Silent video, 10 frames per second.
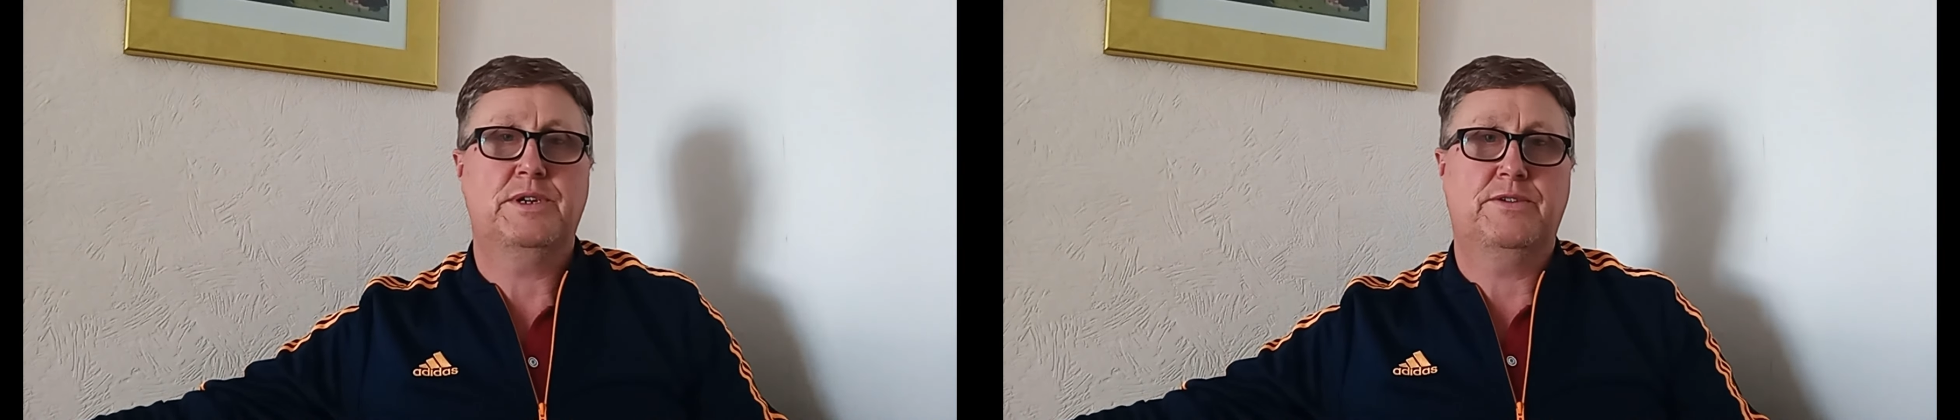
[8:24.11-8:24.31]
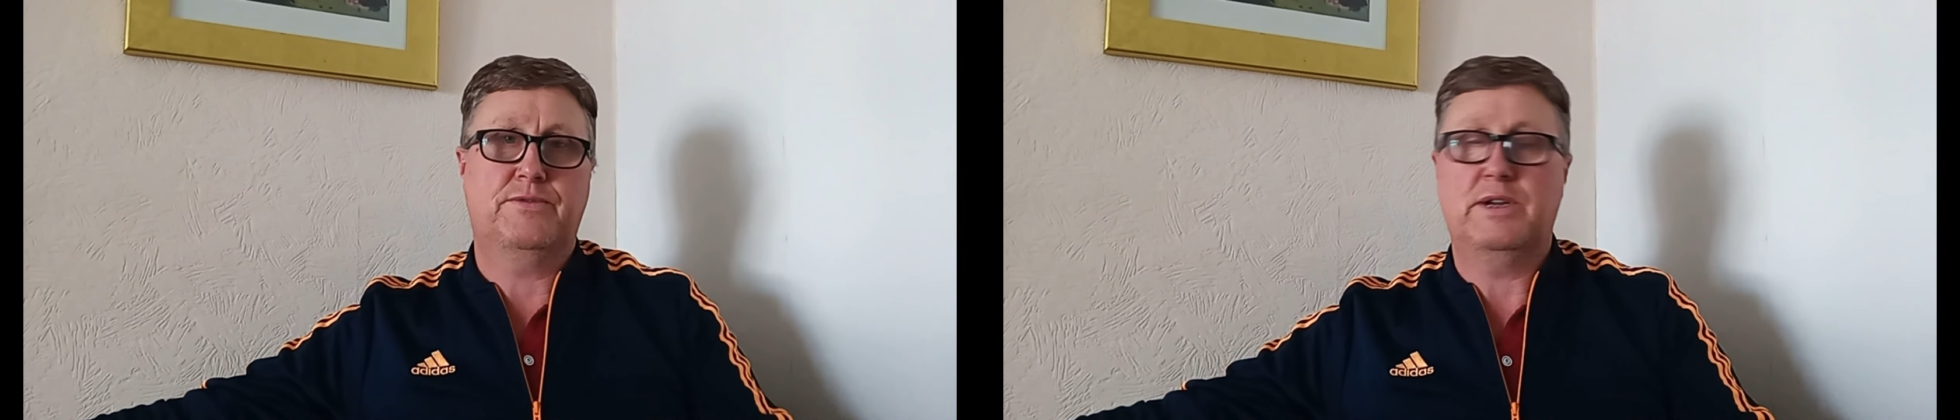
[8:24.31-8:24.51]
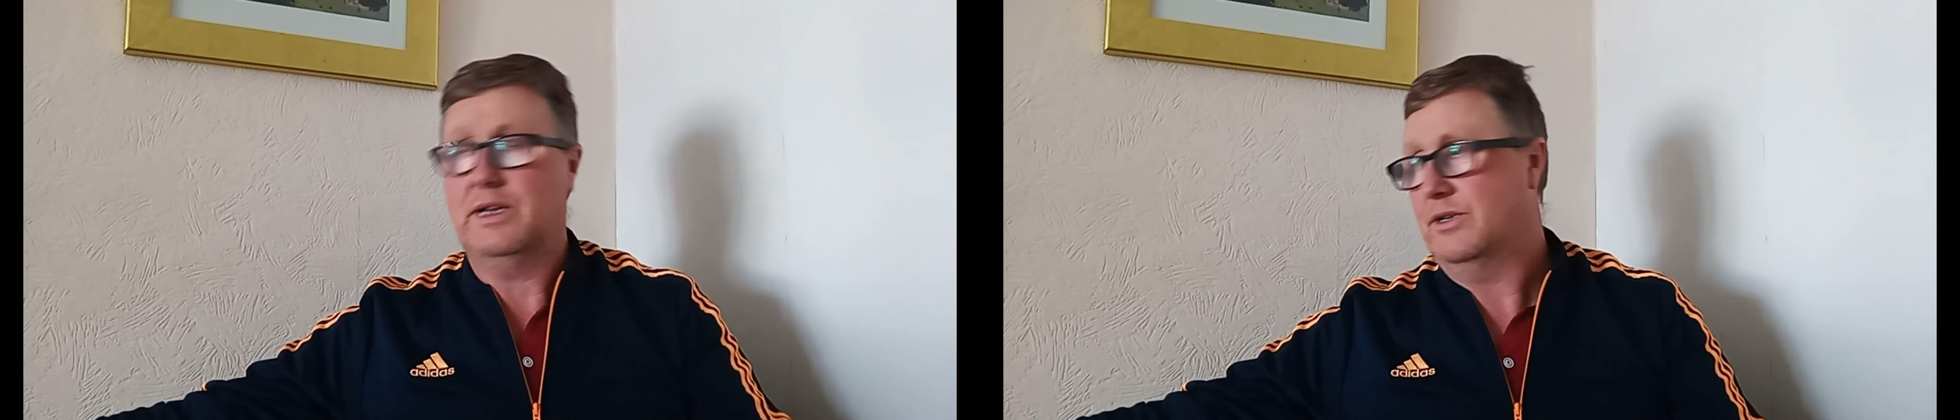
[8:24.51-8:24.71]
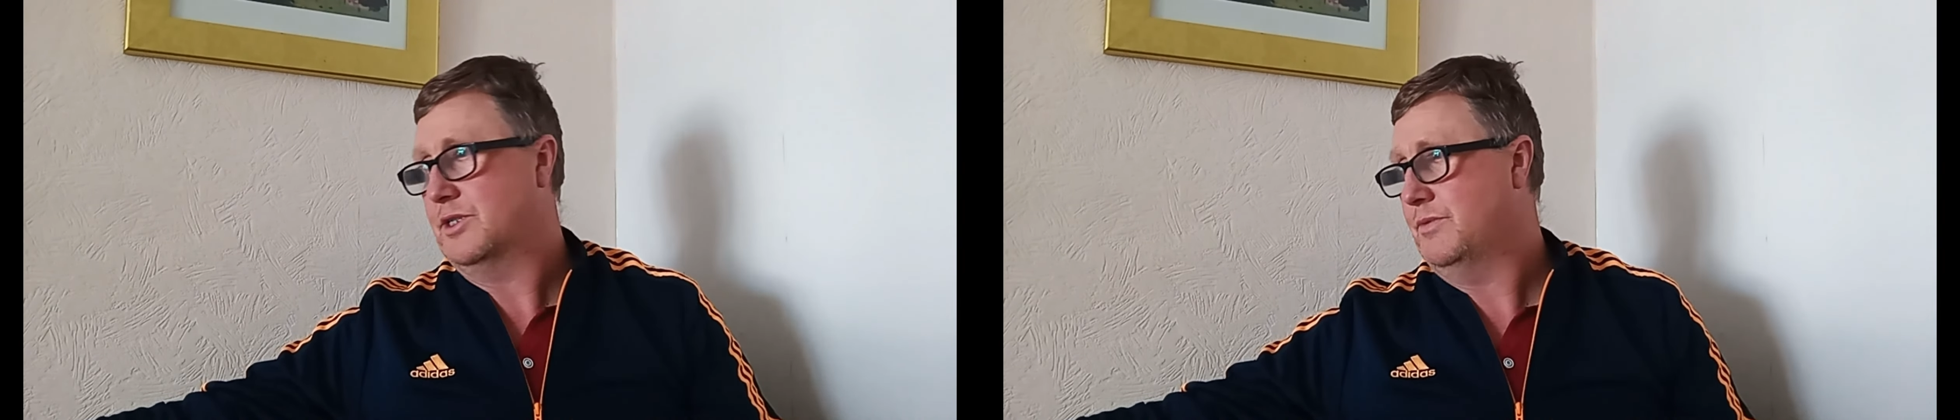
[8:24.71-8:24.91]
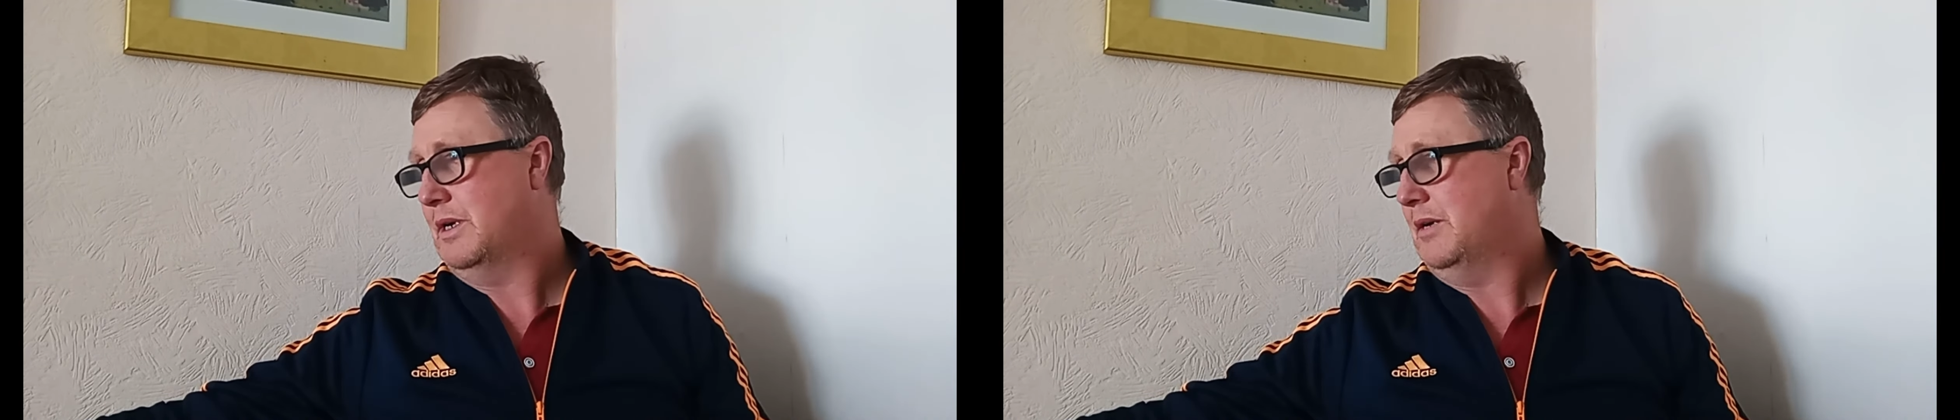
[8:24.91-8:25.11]
each
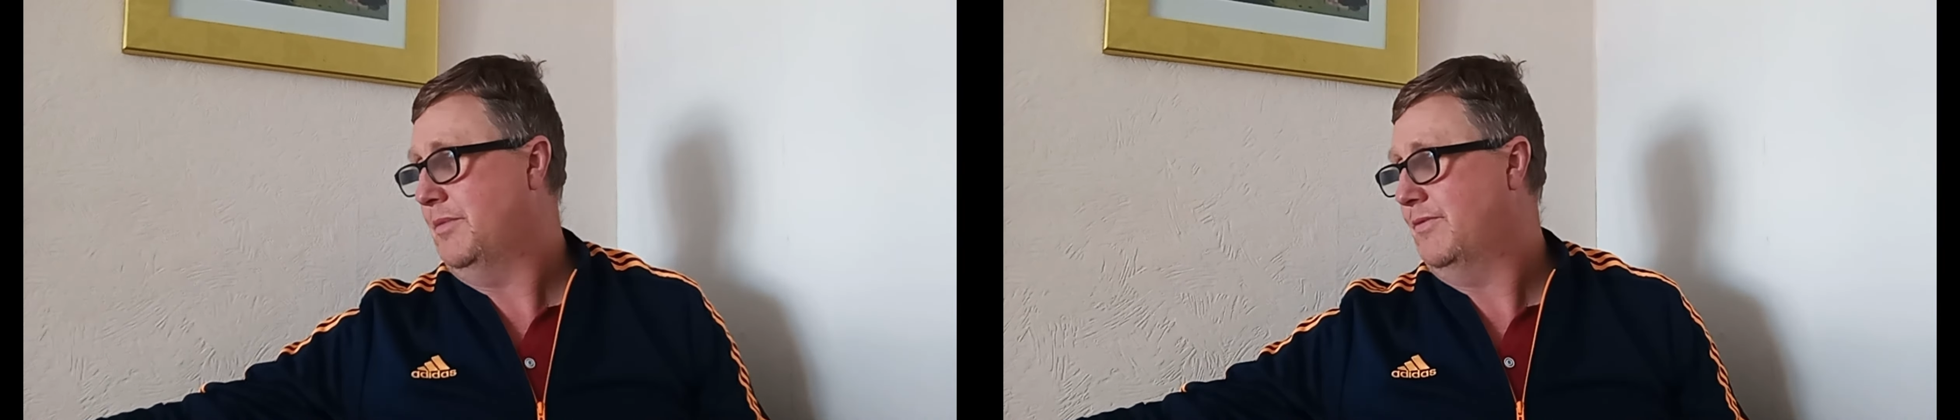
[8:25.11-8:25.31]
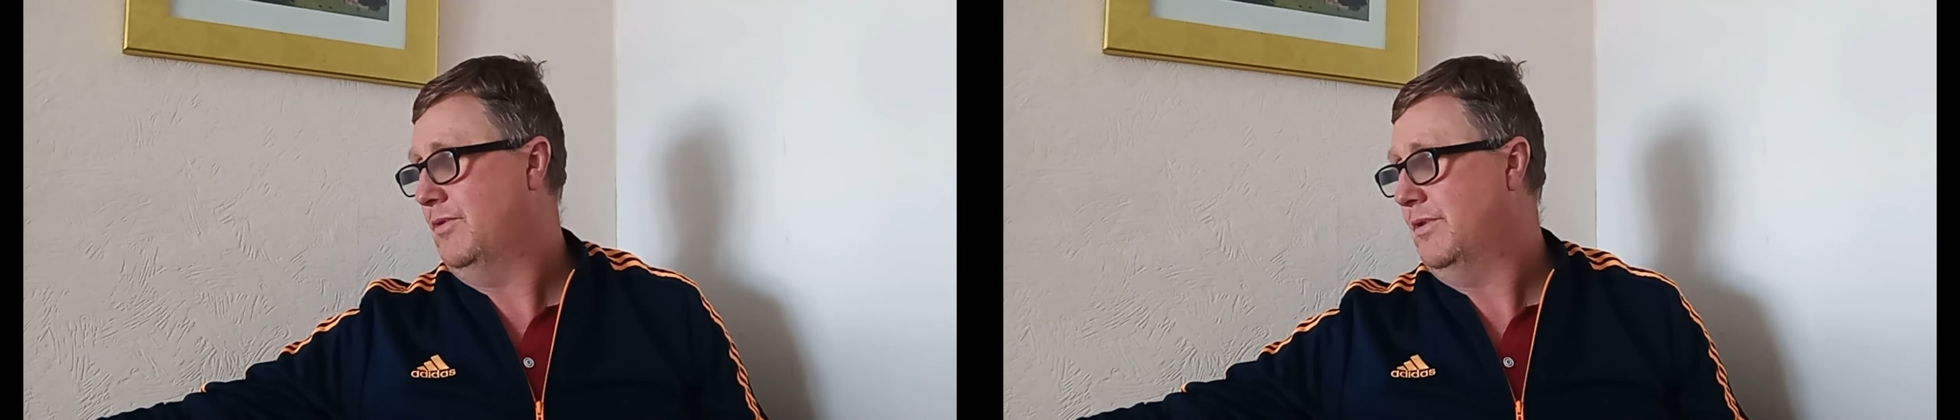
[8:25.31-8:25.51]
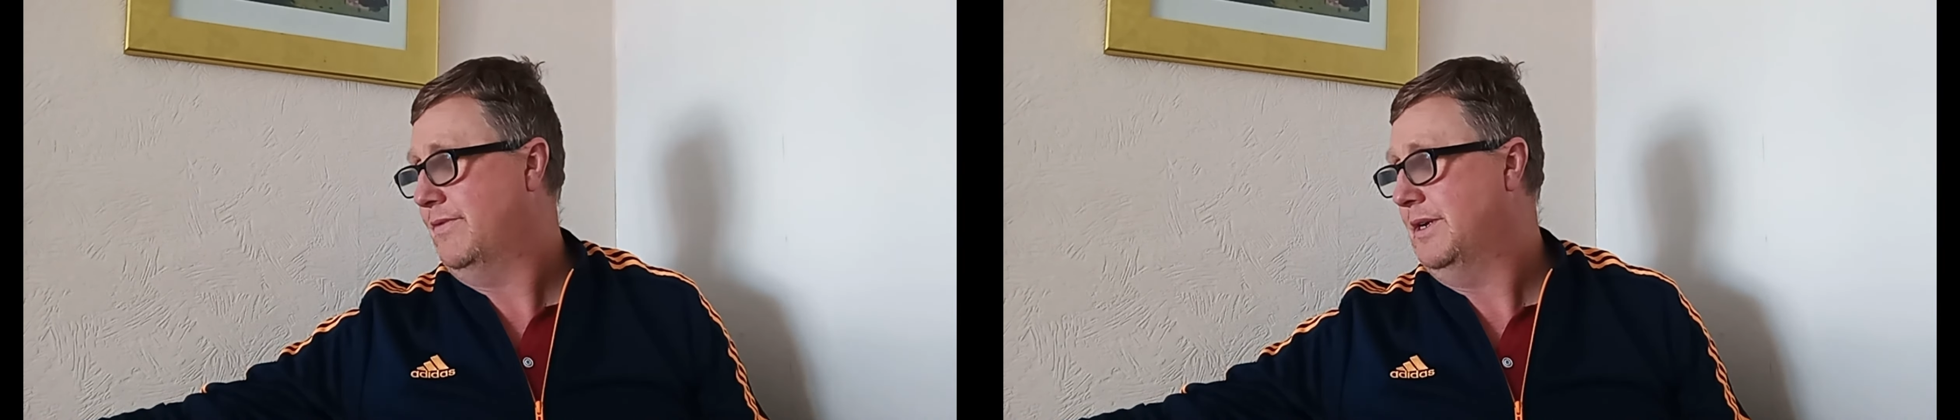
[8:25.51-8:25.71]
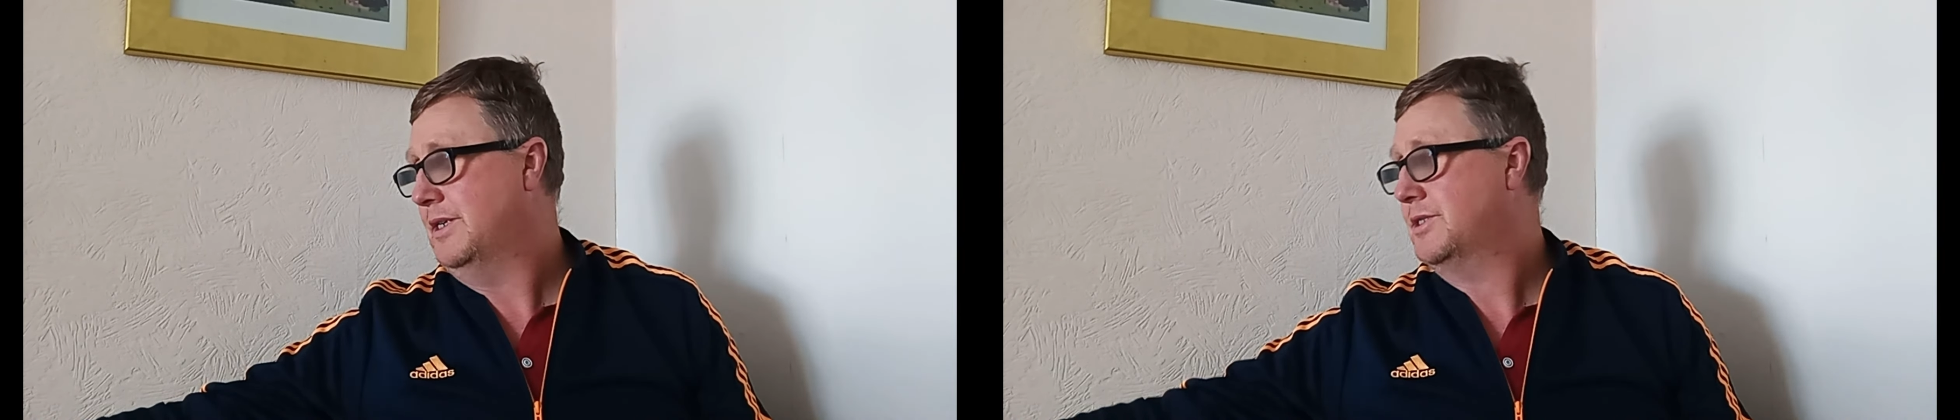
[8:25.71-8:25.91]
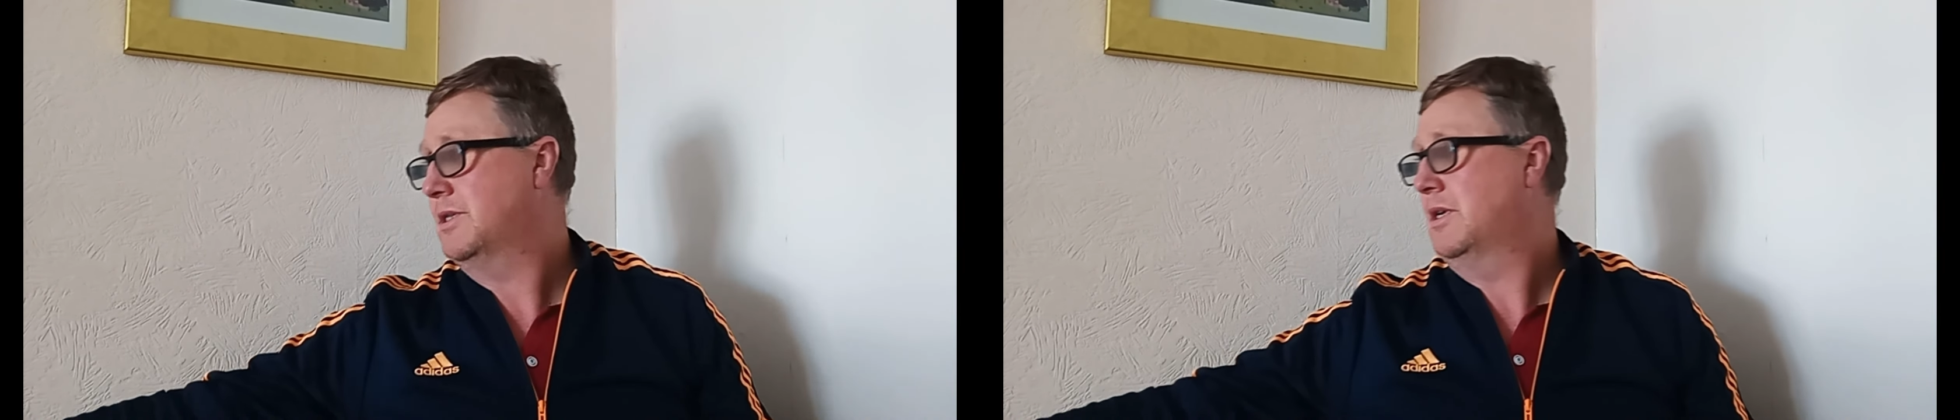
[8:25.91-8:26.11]
fragrance quickly before I
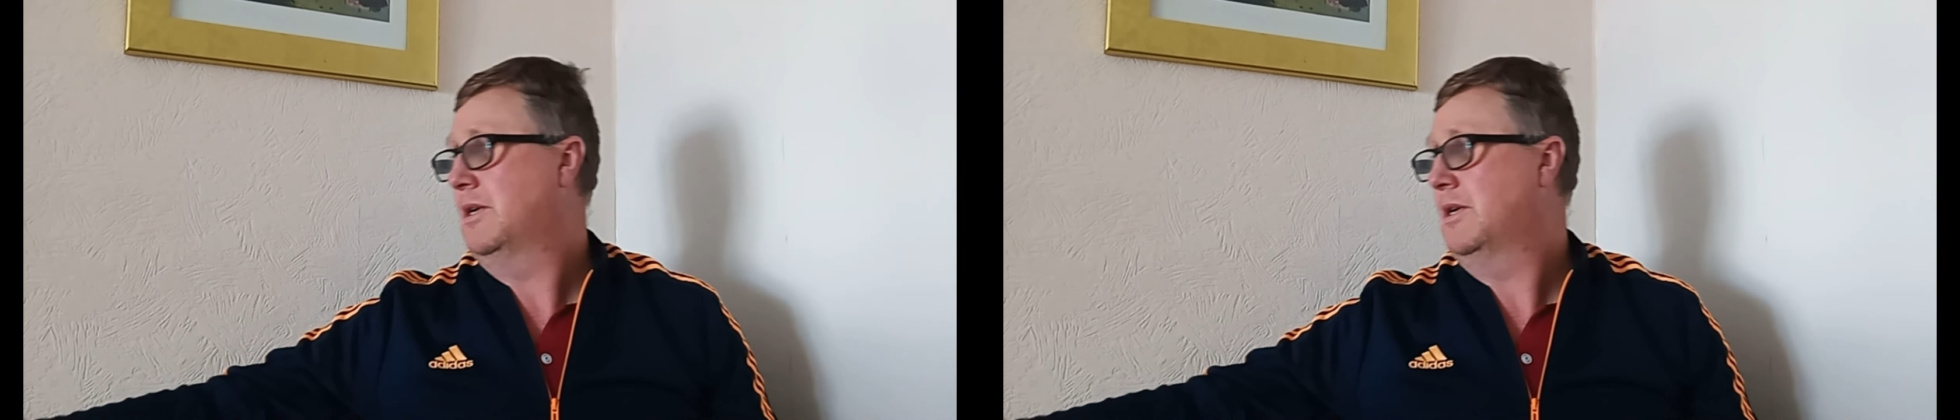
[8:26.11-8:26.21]
finish.